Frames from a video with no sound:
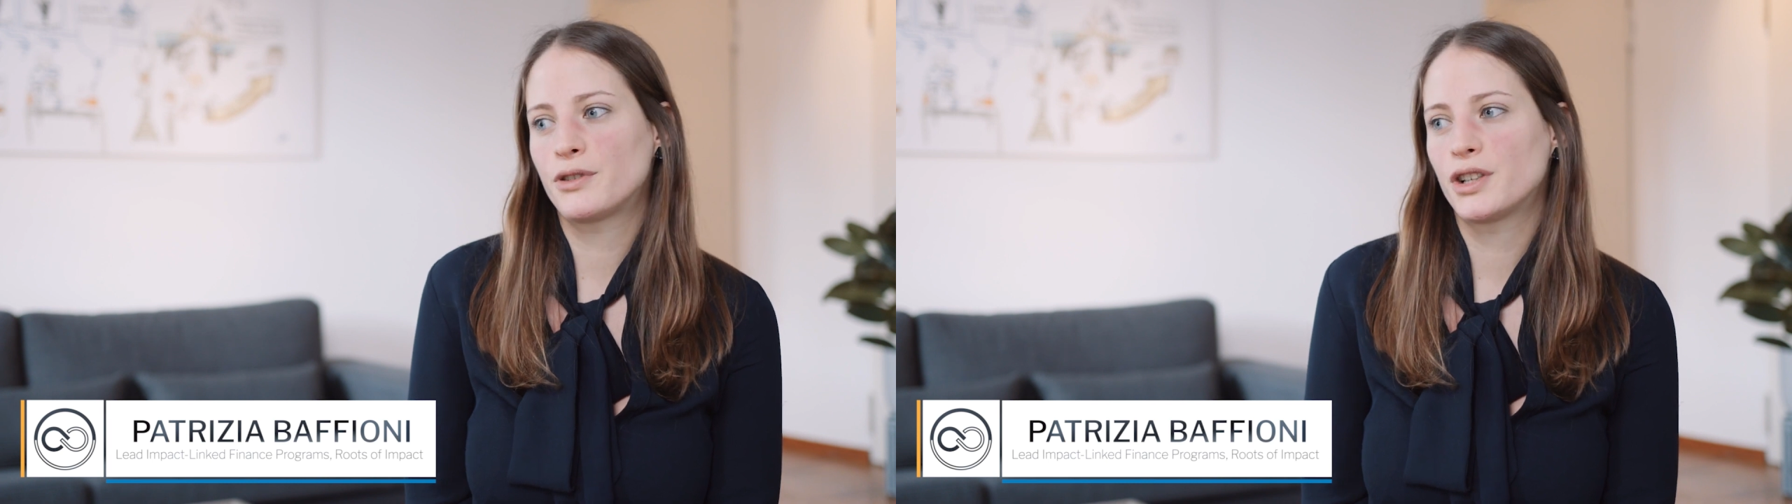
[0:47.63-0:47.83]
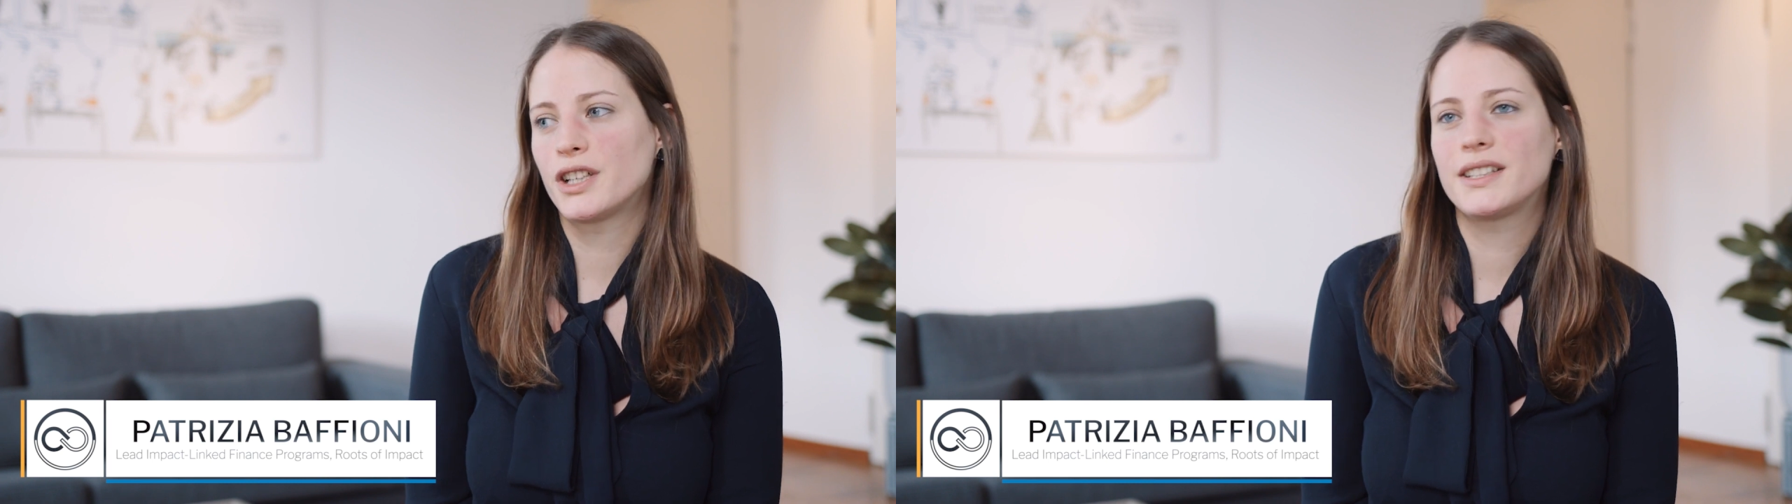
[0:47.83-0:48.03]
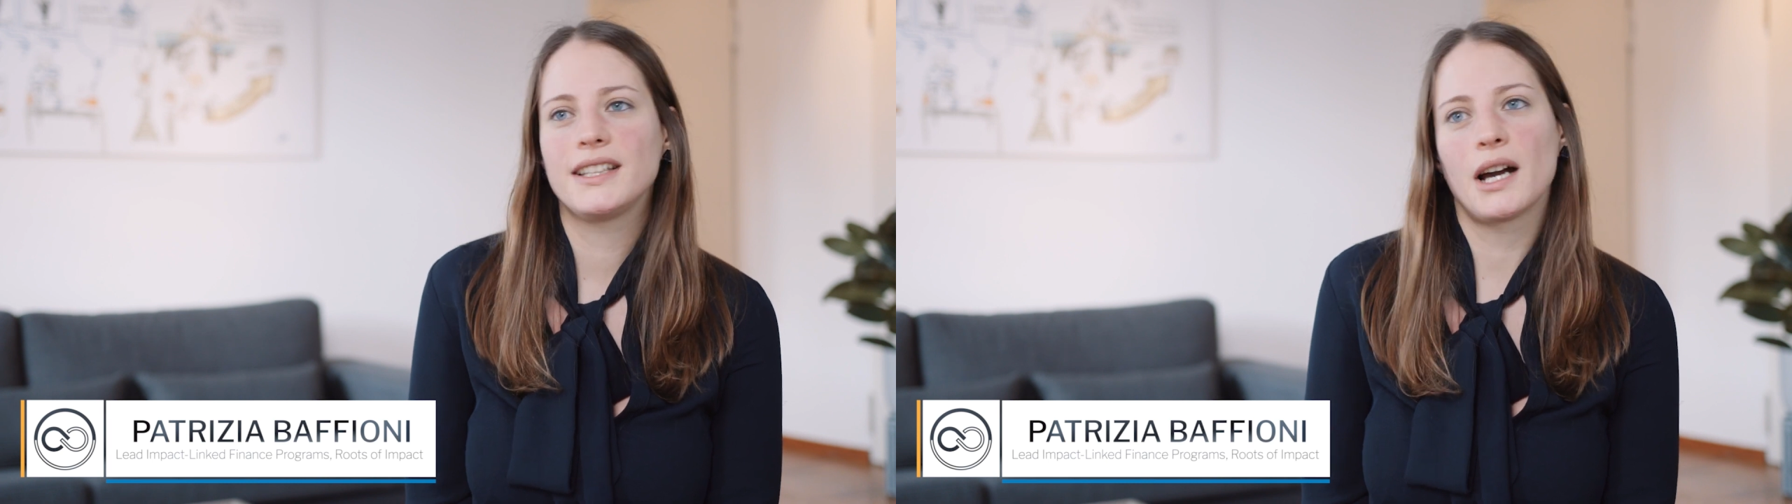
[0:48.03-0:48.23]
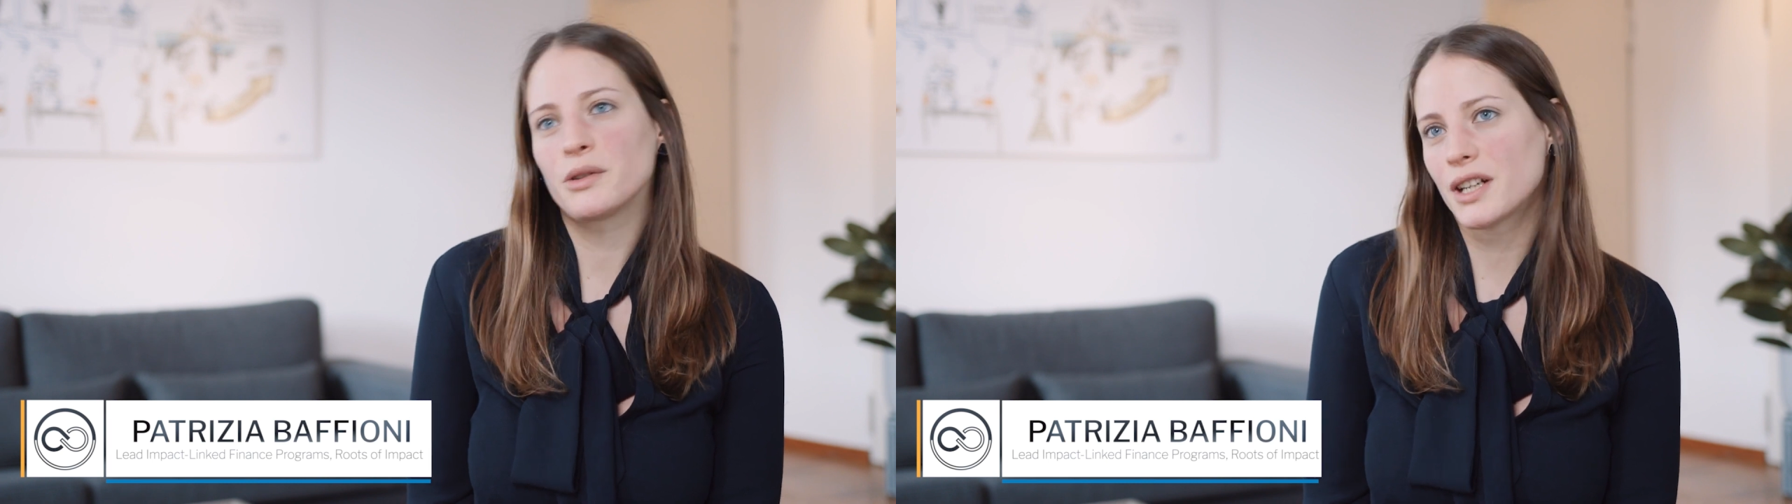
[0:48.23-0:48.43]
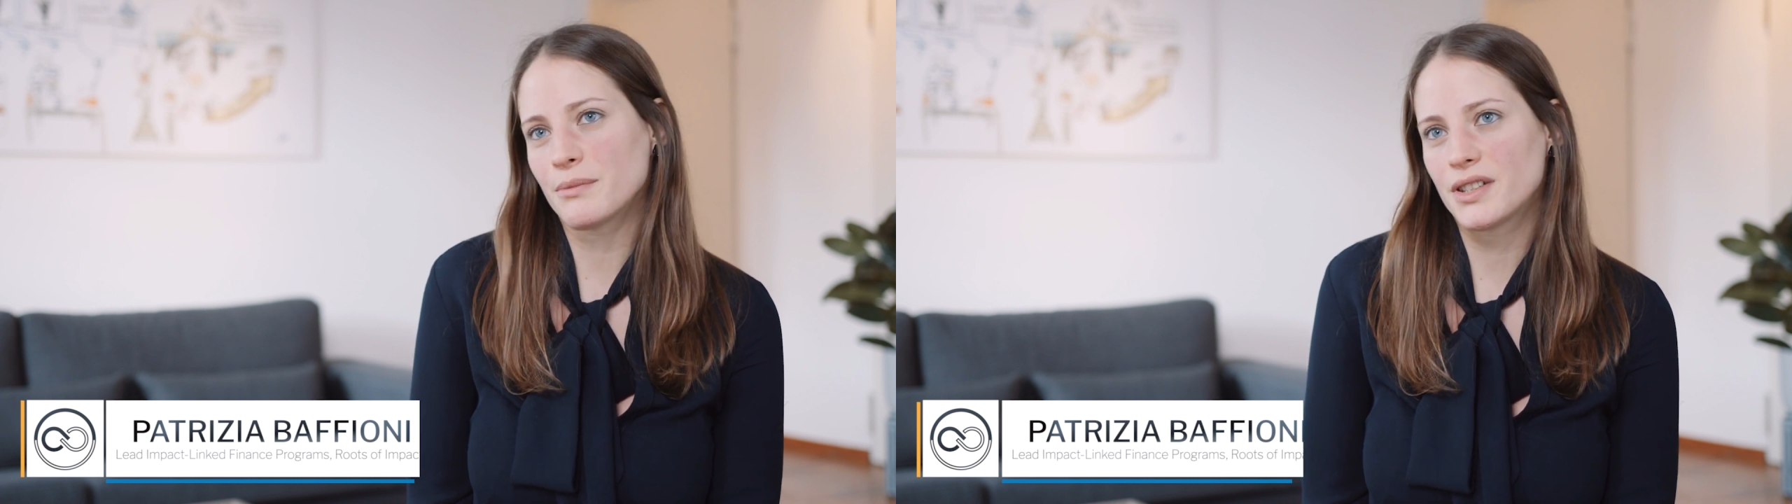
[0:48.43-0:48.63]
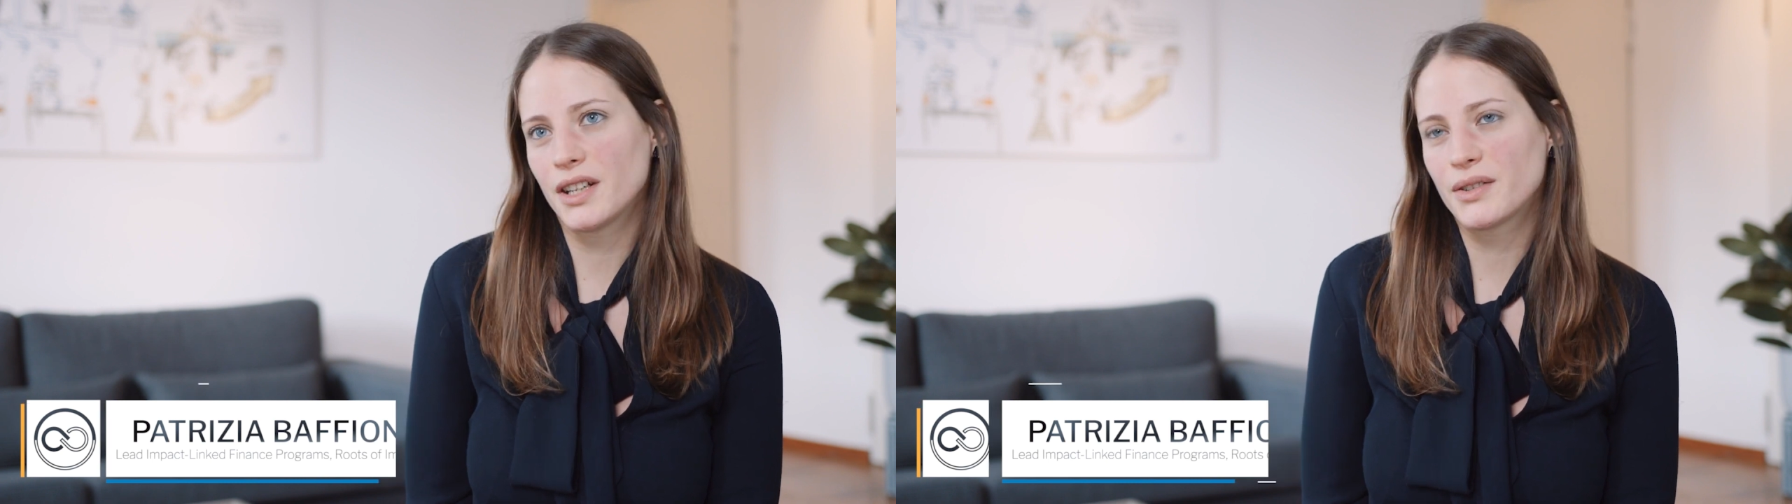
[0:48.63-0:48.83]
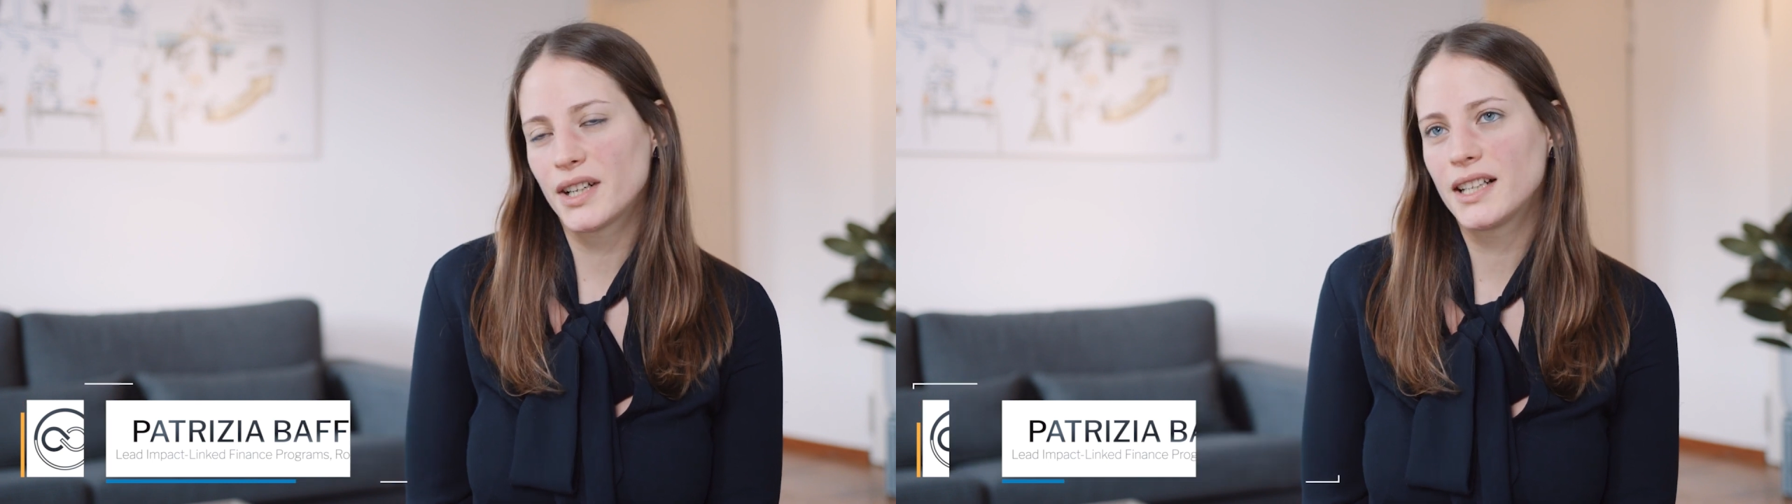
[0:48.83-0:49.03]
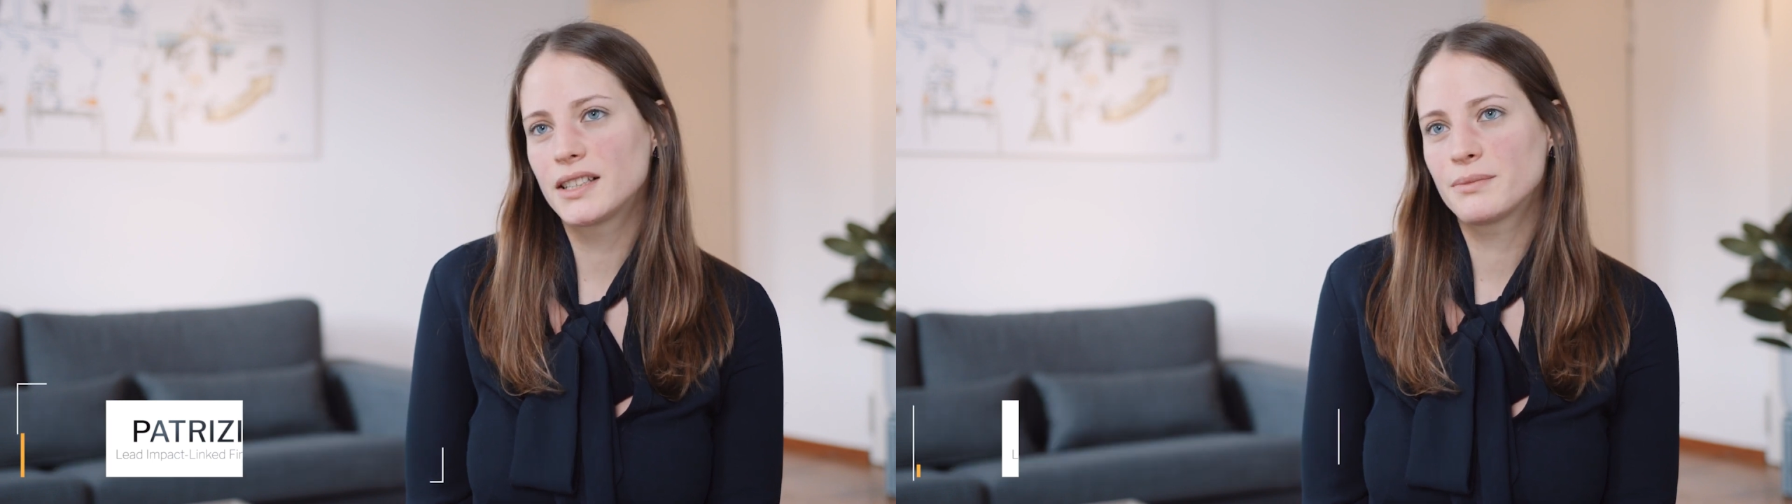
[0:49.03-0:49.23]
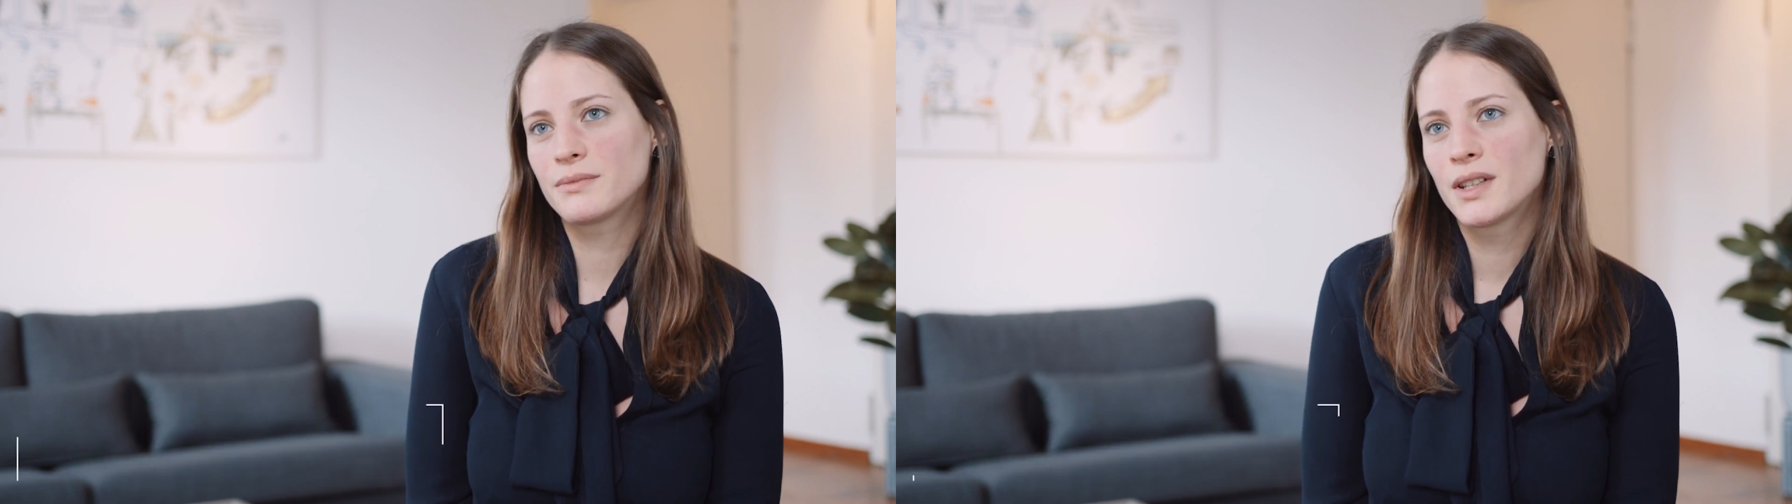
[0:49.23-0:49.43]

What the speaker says: for the outcomes they create.